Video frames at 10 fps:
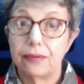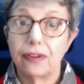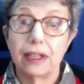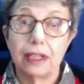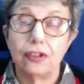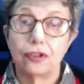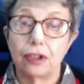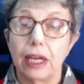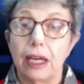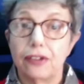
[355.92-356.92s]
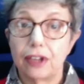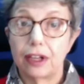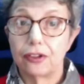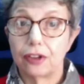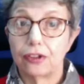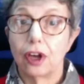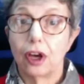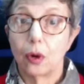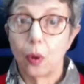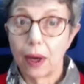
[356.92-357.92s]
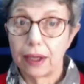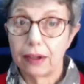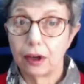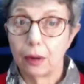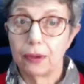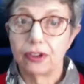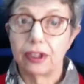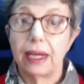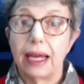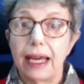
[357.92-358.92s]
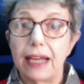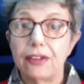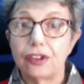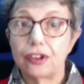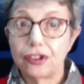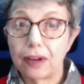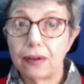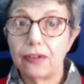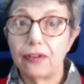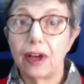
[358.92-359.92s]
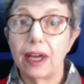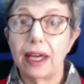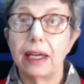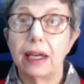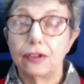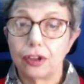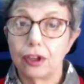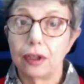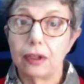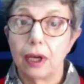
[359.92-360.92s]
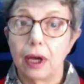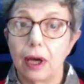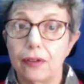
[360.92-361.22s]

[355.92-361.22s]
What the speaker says: In fact, history tells us quite the opposite. It's a terrifying turn